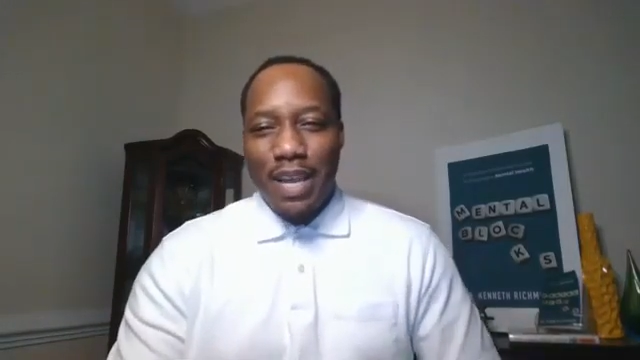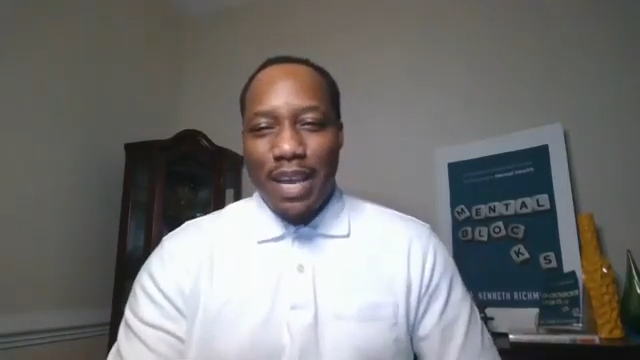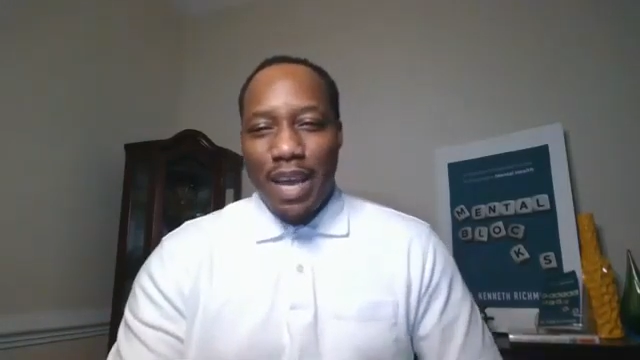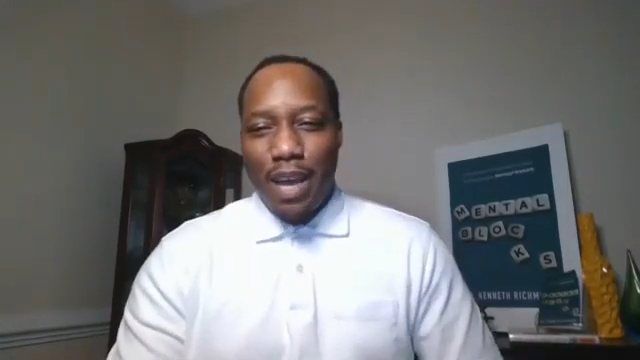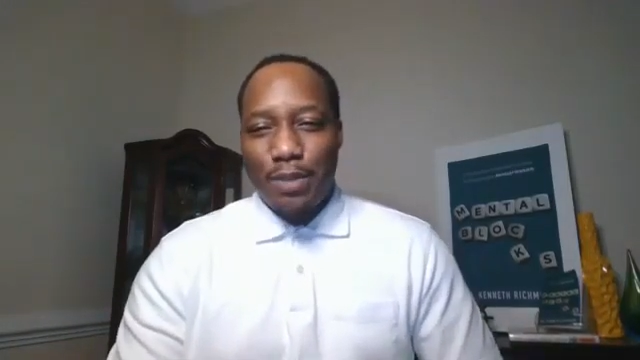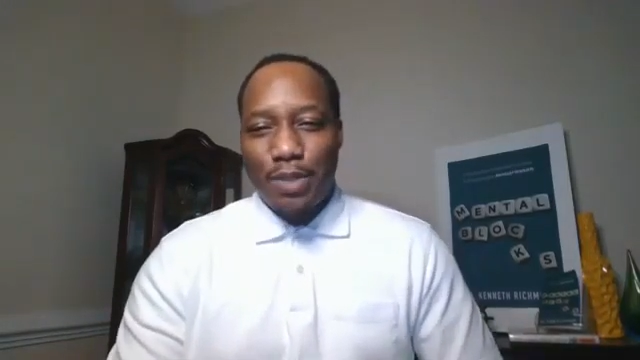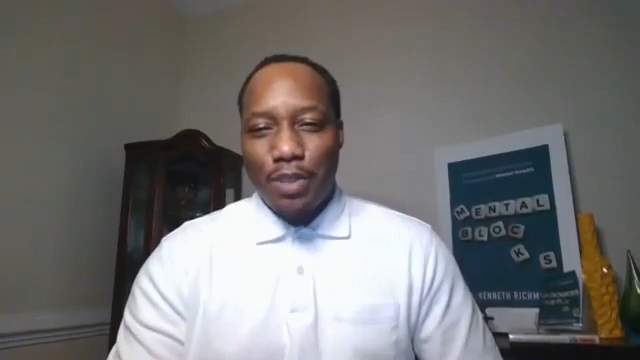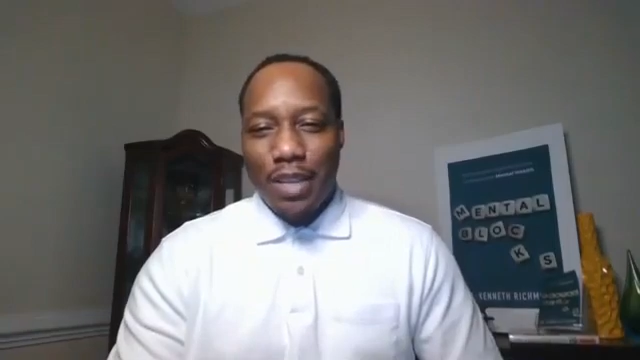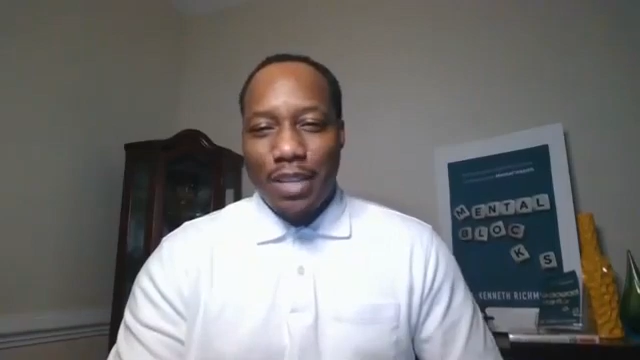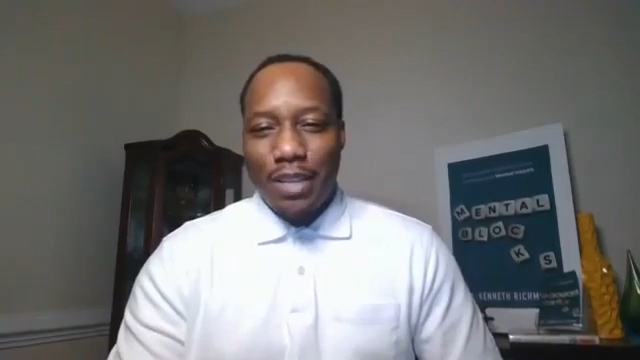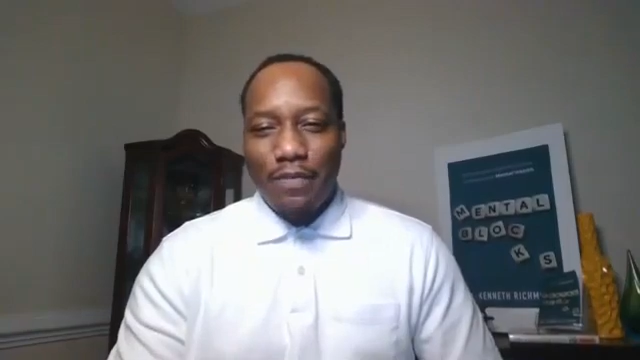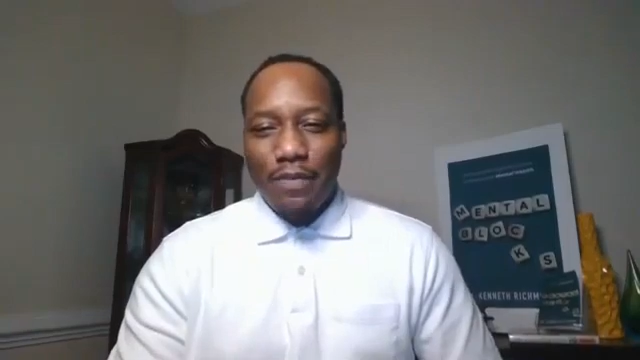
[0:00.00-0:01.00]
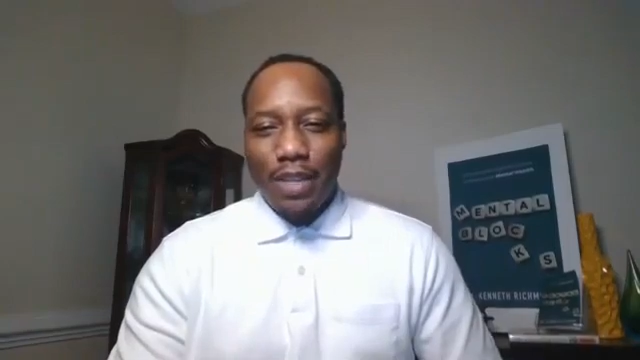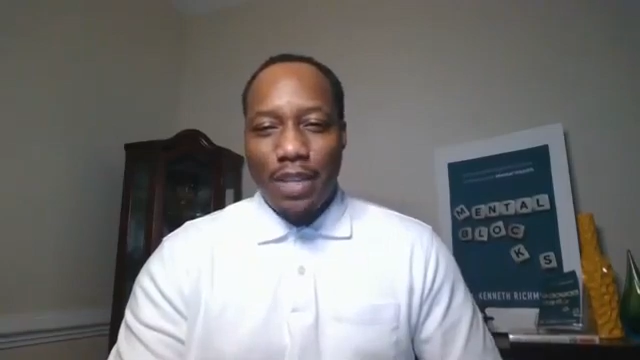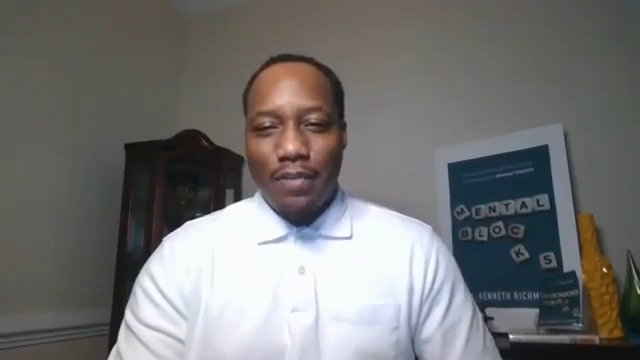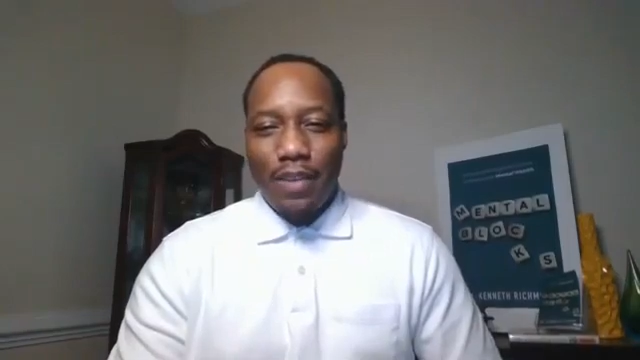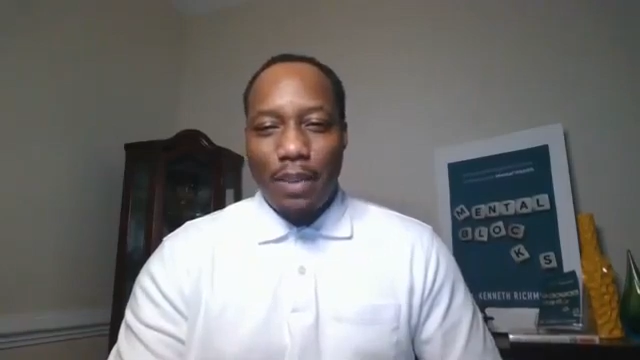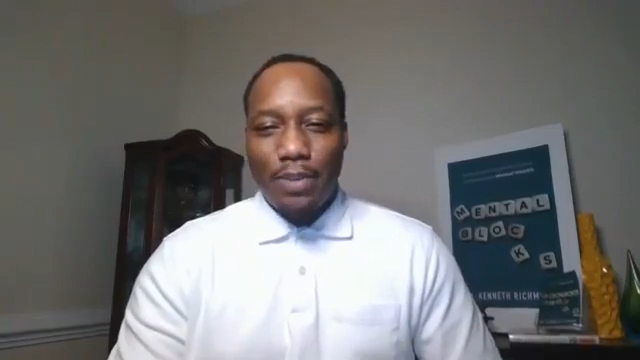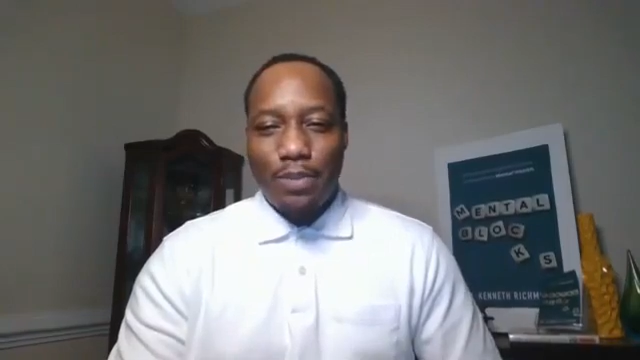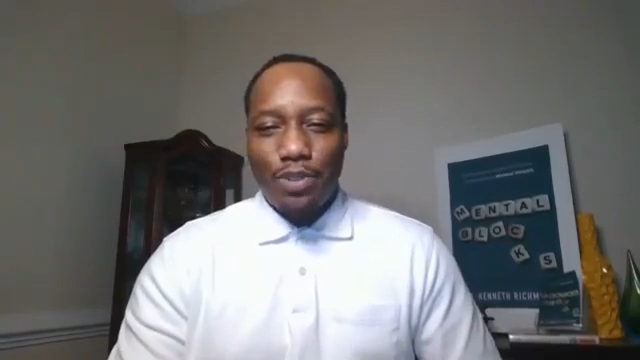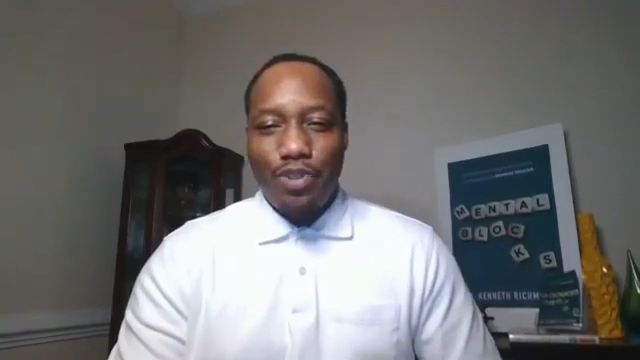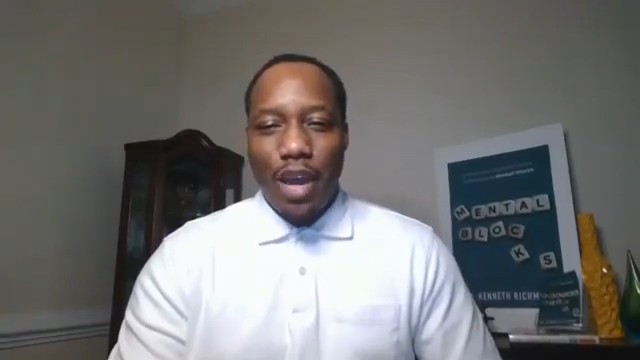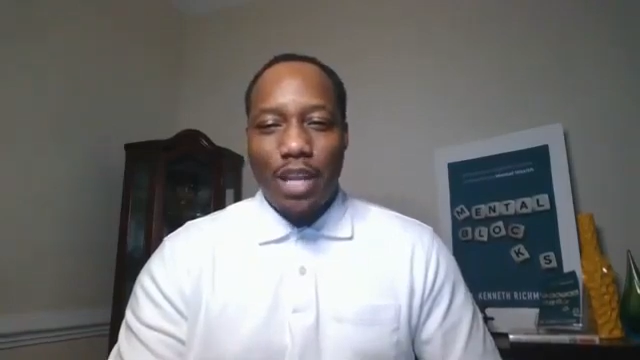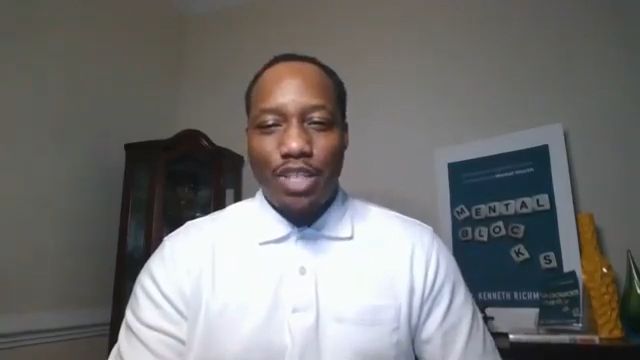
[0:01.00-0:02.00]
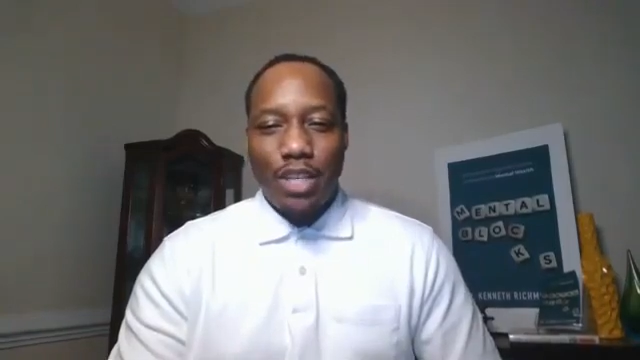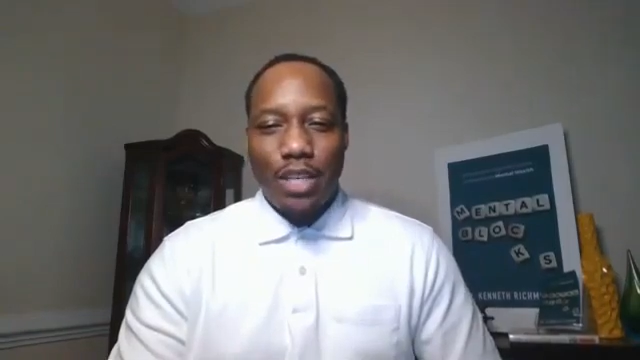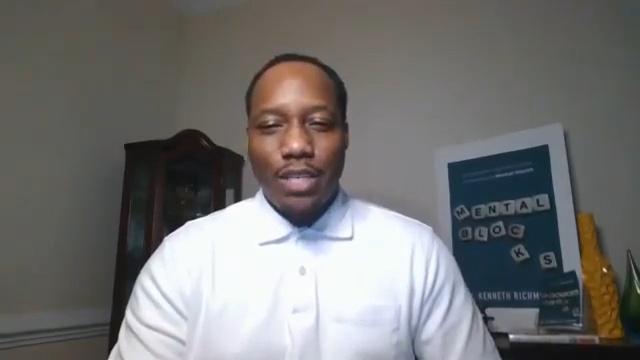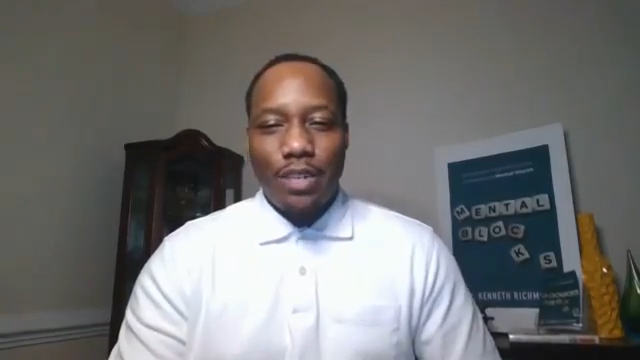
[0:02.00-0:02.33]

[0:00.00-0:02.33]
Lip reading: so you can develop some strategies